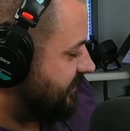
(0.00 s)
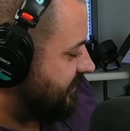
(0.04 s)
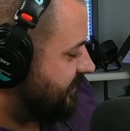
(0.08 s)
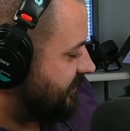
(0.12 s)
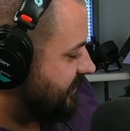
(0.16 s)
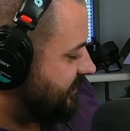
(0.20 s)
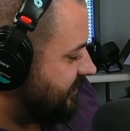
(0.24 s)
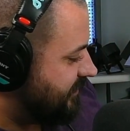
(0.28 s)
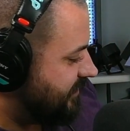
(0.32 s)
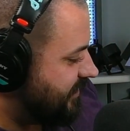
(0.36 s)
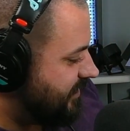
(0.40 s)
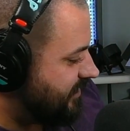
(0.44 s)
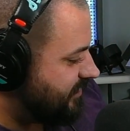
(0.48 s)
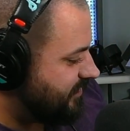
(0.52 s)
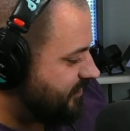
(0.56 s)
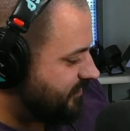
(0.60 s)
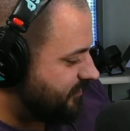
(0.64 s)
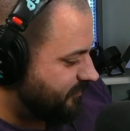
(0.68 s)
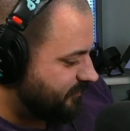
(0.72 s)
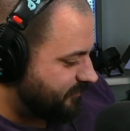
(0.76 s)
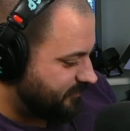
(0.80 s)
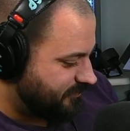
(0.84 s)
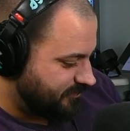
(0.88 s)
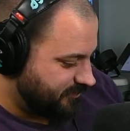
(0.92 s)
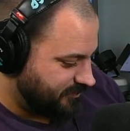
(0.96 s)
Thank
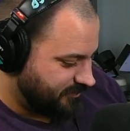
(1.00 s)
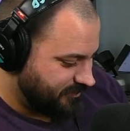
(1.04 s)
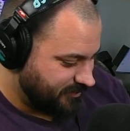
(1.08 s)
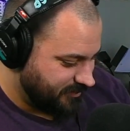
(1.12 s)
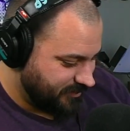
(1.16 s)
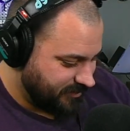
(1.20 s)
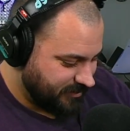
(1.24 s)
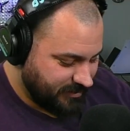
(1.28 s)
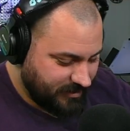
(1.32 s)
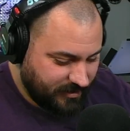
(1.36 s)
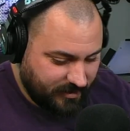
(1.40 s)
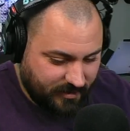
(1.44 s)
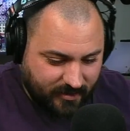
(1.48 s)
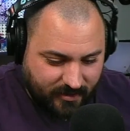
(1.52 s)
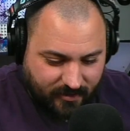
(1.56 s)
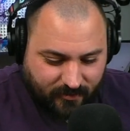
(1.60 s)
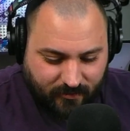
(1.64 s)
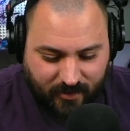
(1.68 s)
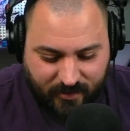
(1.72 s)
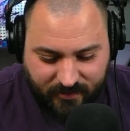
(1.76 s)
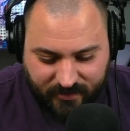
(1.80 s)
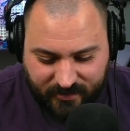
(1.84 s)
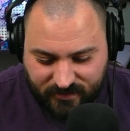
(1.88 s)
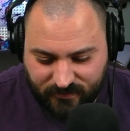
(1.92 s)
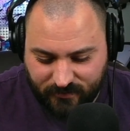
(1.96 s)
you.
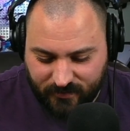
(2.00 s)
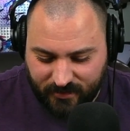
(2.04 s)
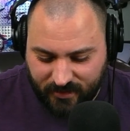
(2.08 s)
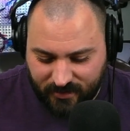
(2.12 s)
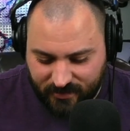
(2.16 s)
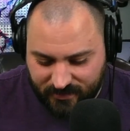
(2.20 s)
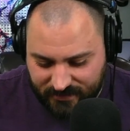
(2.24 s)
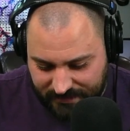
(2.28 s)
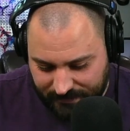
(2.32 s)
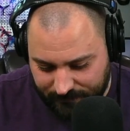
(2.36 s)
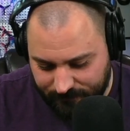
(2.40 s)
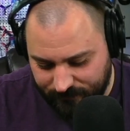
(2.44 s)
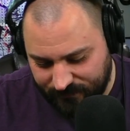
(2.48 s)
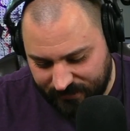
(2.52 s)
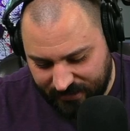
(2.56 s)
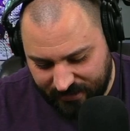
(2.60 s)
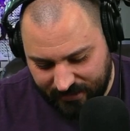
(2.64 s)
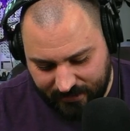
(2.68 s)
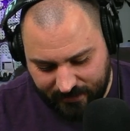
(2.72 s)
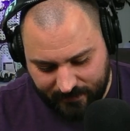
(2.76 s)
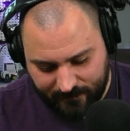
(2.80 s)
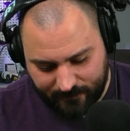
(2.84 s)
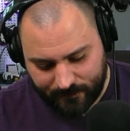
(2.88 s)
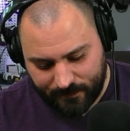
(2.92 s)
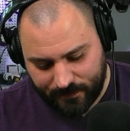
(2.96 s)
Wow, that's really awesome.
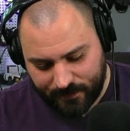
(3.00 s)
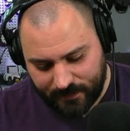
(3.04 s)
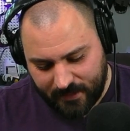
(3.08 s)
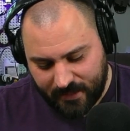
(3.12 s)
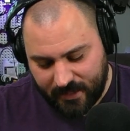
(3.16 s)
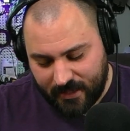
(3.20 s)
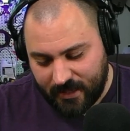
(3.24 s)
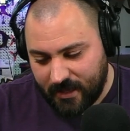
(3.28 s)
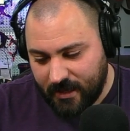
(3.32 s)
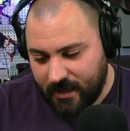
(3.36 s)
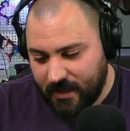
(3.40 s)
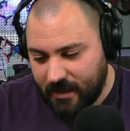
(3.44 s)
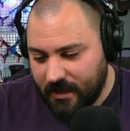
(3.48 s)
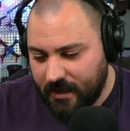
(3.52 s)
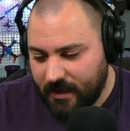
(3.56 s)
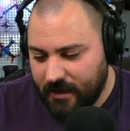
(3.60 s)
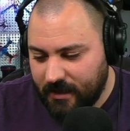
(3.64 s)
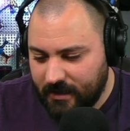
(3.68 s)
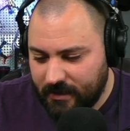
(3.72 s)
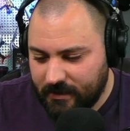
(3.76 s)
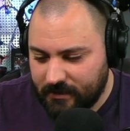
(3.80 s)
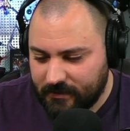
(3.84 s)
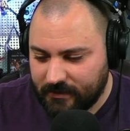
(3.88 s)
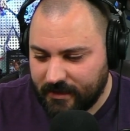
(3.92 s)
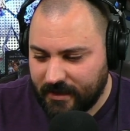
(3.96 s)
Um,
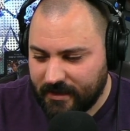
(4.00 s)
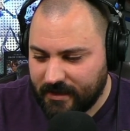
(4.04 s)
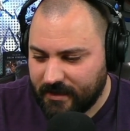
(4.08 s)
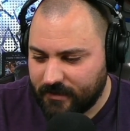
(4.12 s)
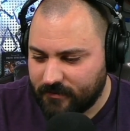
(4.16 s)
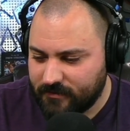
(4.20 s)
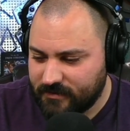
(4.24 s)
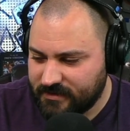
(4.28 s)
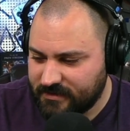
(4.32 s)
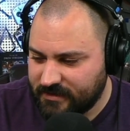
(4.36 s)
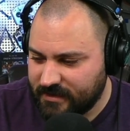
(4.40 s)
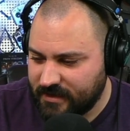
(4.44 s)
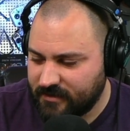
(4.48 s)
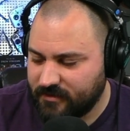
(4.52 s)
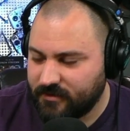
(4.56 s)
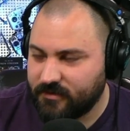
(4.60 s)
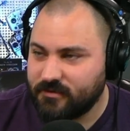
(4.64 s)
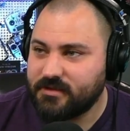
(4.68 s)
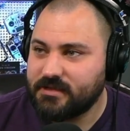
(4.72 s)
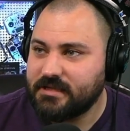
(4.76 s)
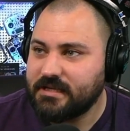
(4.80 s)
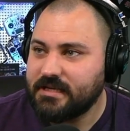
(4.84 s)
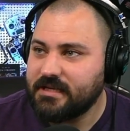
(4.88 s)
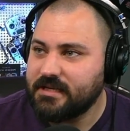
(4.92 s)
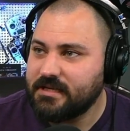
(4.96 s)
like I was saying though,
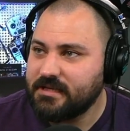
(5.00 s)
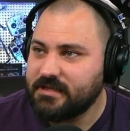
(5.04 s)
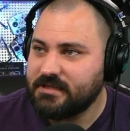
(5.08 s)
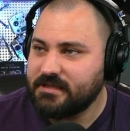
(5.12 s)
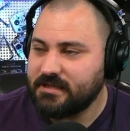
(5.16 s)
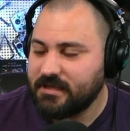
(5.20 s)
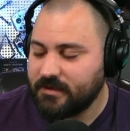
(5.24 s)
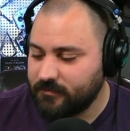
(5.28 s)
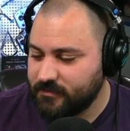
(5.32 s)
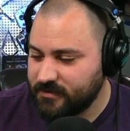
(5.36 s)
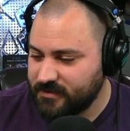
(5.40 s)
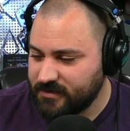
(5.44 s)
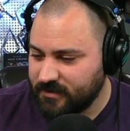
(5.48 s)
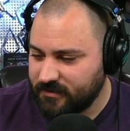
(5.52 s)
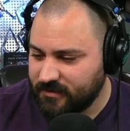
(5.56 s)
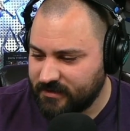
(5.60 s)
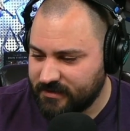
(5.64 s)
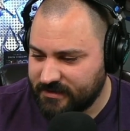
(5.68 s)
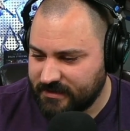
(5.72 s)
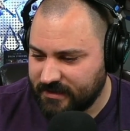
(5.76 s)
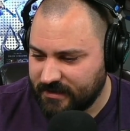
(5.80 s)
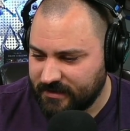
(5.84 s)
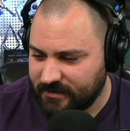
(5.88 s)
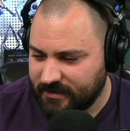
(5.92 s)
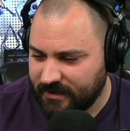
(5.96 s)
she she was
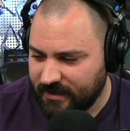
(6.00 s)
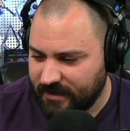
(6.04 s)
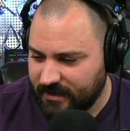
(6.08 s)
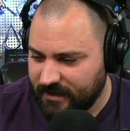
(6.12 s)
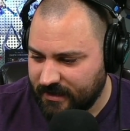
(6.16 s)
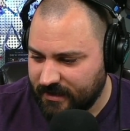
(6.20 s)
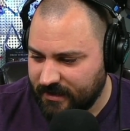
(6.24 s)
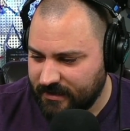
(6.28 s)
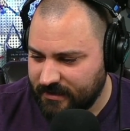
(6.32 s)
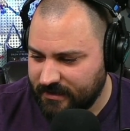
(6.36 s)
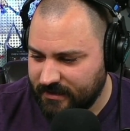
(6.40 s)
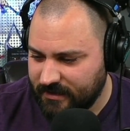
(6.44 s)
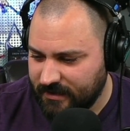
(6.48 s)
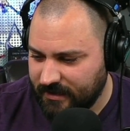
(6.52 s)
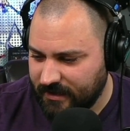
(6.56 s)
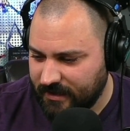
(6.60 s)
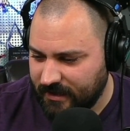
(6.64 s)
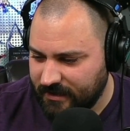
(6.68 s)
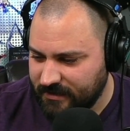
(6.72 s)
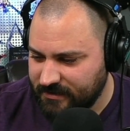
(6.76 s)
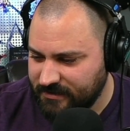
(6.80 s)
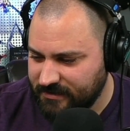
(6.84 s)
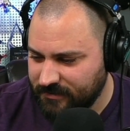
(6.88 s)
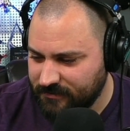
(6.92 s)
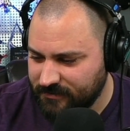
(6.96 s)
noticing that
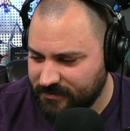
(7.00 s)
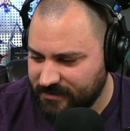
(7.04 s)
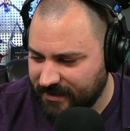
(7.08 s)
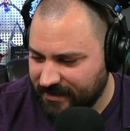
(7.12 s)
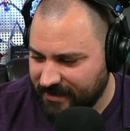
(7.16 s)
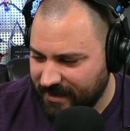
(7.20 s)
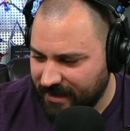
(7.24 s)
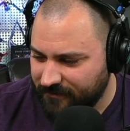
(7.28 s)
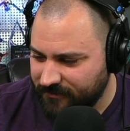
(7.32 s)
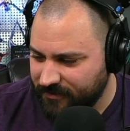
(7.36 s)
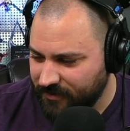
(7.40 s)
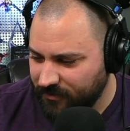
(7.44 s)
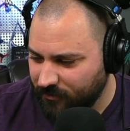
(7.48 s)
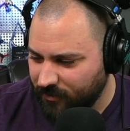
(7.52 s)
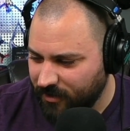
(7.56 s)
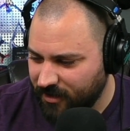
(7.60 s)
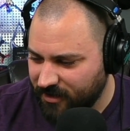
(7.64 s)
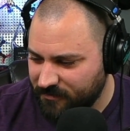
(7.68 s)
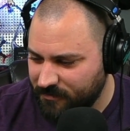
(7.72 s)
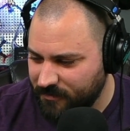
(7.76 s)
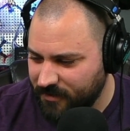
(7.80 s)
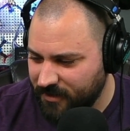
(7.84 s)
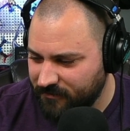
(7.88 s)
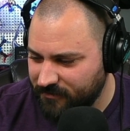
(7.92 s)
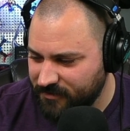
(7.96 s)
uh, she was like having to
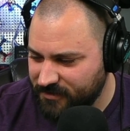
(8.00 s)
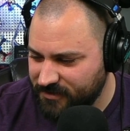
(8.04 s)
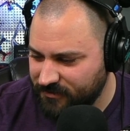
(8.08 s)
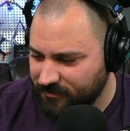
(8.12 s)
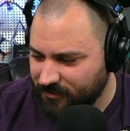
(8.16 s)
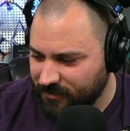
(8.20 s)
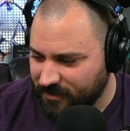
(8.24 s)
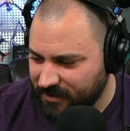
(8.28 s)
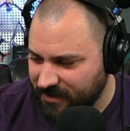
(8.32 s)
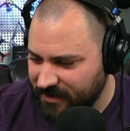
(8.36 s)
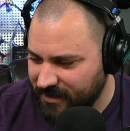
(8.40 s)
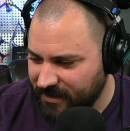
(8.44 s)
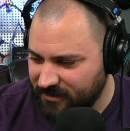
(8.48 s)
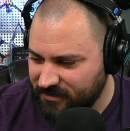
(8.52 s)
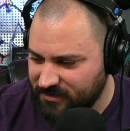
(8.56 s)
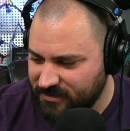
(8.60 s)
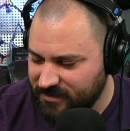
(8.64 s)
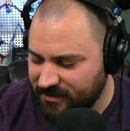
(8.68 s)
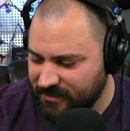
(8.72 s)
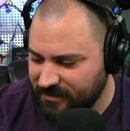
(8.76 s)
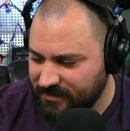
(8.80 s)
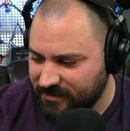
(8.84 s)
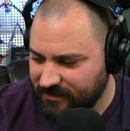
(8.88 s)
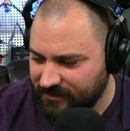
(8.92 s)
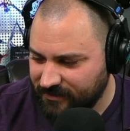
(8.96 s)
walk me over to our couch
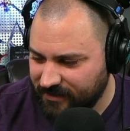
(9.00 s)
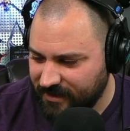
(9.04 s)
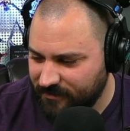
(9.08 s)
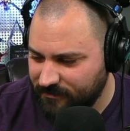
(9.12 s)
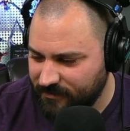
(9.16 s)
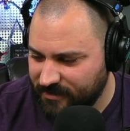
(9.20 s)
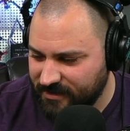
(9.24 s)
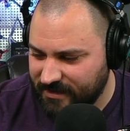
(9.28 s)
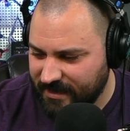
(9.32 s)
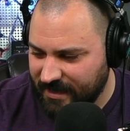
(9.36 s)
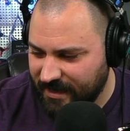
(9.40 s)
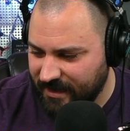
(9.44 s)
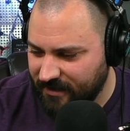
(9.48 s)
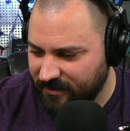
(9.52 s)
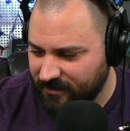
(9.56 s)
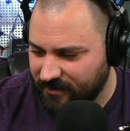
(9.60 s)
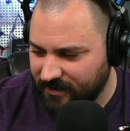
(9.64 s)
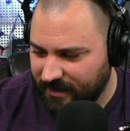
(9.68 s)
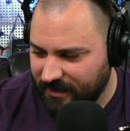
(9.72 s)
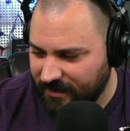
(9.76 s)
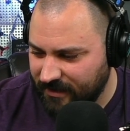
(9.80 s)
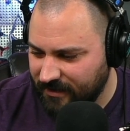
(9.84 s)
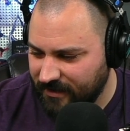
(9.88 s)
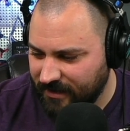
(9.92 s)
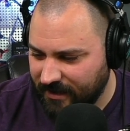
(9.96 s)
and lay me down,
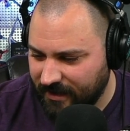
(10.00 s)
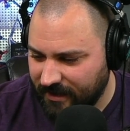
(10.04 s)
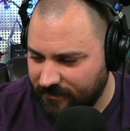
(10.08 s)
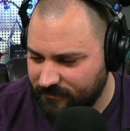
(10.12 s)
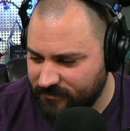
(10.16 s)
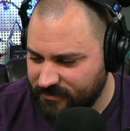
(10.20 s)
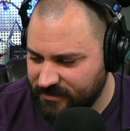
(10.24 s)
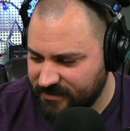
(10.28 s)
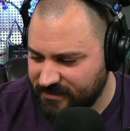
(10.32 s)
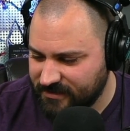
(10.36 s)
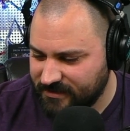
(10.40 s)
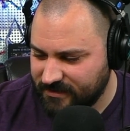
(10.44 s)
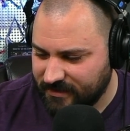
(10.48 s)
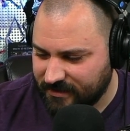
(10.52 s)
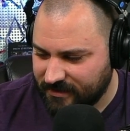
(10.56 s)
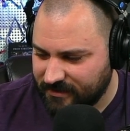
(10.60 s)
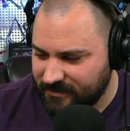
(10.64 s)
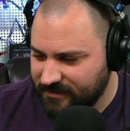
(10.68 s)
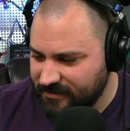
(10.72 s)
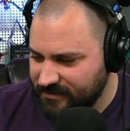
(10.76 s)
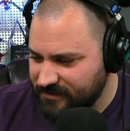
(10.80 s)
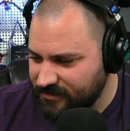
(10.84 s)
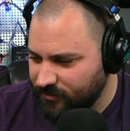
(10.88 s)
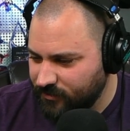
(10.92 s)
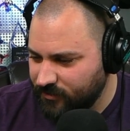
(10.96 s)
and I was just stuck in
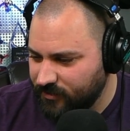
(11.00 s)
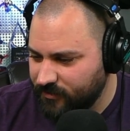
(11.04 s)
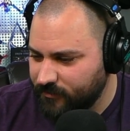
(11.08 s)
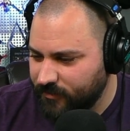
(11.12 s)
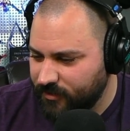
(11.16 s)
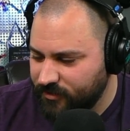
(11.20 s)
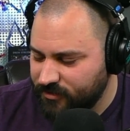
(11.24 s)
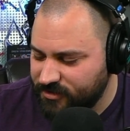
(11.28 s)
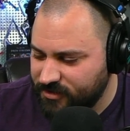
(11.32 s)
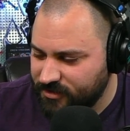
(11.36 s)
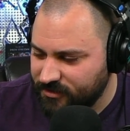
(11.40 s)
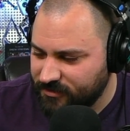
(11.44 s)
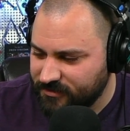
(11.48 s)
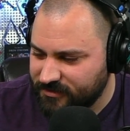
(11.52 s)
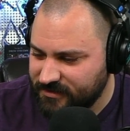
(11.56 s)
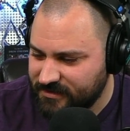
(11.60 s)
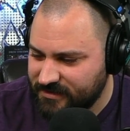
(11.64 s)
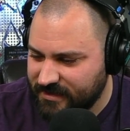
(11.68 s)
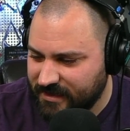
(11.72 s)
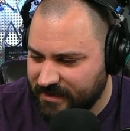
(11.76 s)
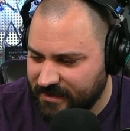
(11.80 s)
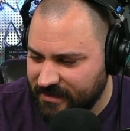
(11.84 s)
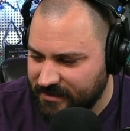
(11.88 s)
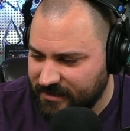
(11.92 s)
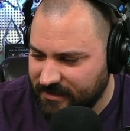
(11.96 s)
this whole emotional
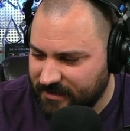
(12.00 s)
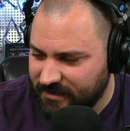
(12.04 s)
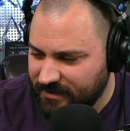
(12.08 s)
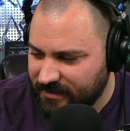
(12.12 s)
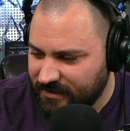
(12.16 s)
state.